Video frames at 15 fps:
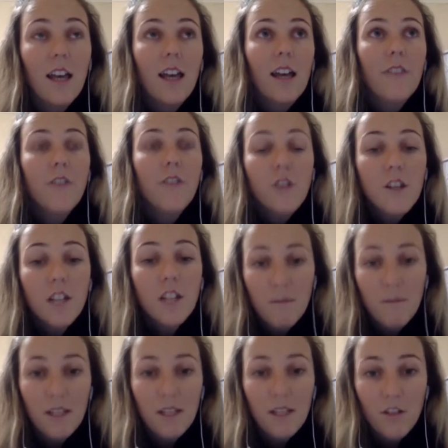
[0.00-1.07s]
If you can
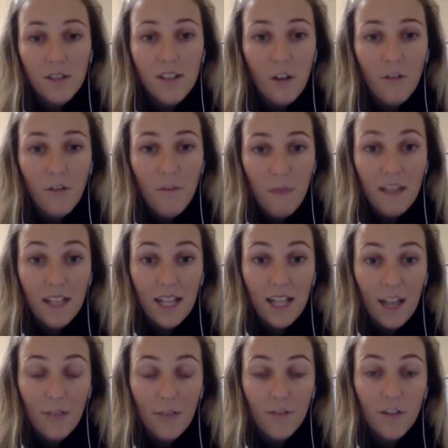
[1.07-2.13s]
commit to yourself and make
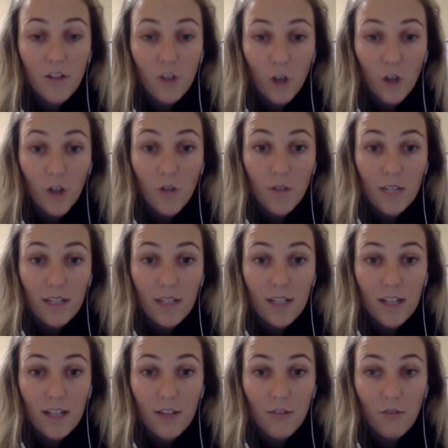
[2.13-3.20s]
that effort to go to an
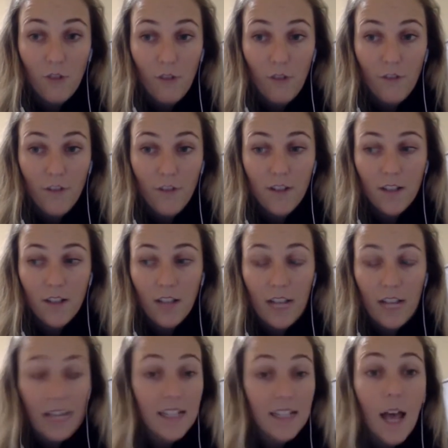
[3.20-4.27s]
international conference,
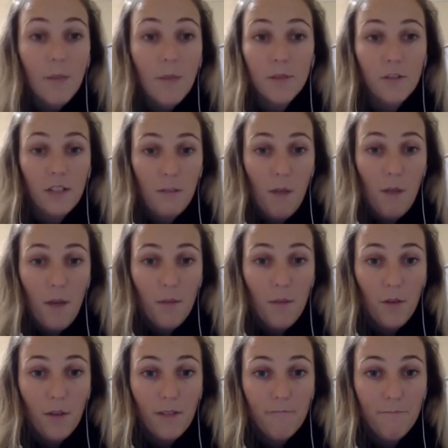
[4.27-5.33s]
like it is absolutely mind
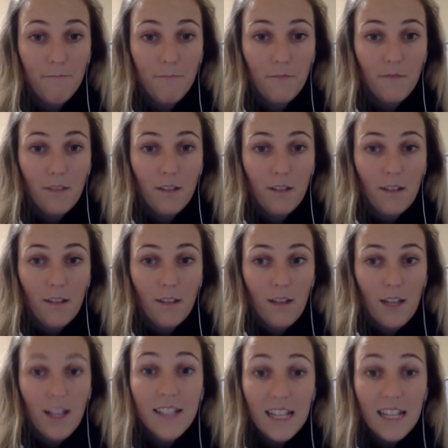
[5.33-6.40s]
blowing
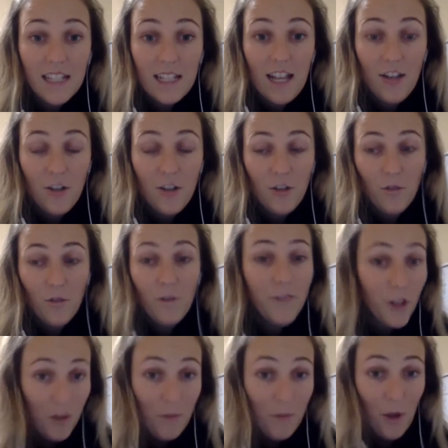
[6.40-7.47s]
and that's international. We've
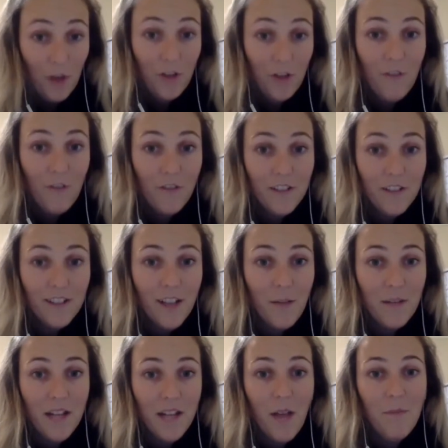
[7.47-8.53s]
got the Perth conference
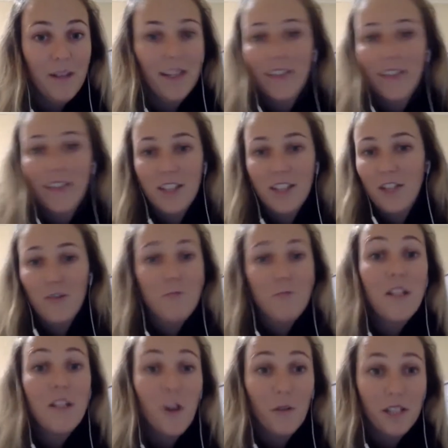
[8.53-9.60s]
coming up, and there's there should
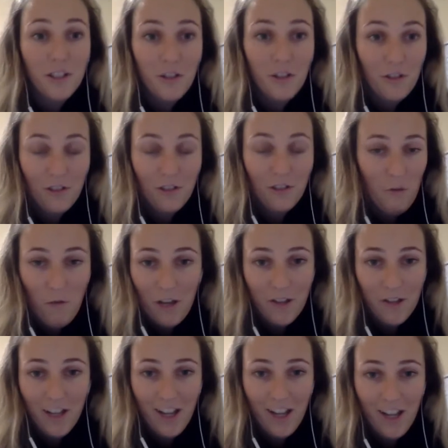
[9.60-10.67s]
be no excuses on why
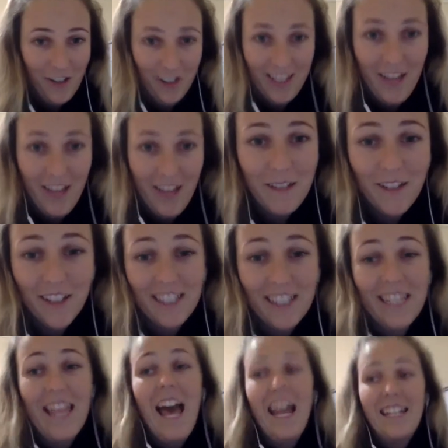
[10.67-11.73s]
you can't go to that because
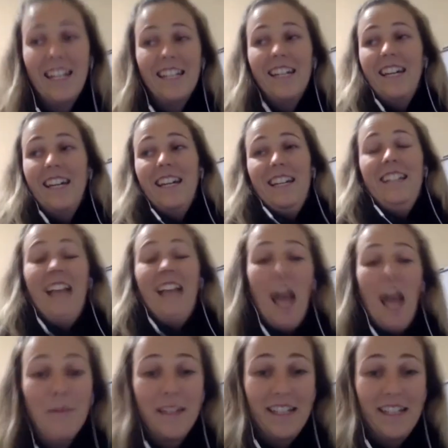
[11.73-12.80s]
that is
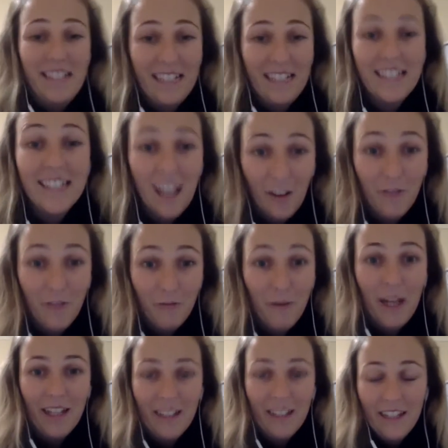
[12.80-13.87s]
epic in itself.
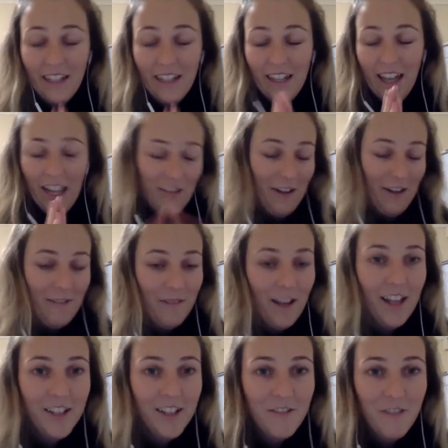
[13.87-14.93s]
But anyway,
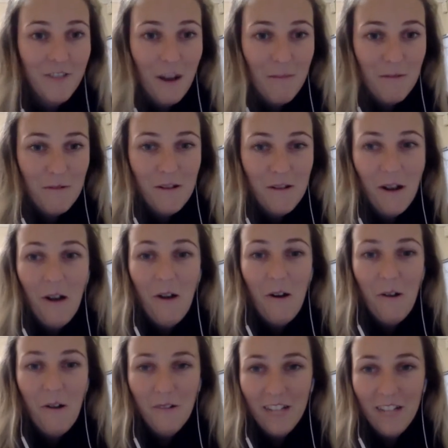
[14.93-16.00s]
I can ramble
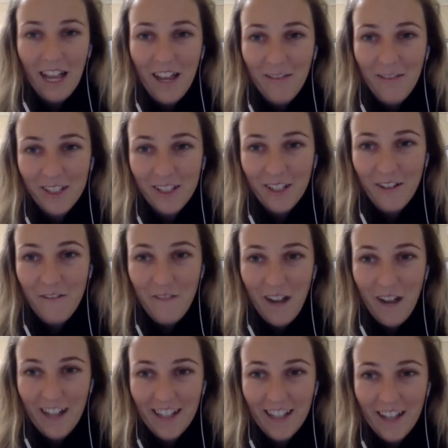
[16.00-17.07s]
all day. I'm just gonna
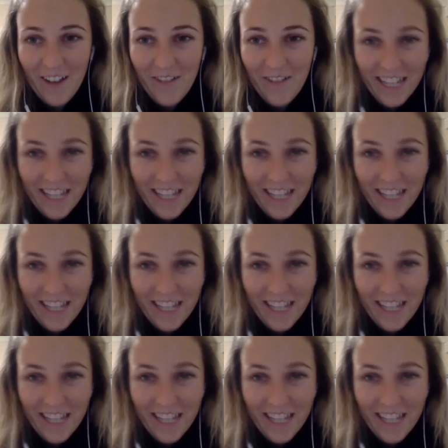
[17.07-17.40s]
find Naomi.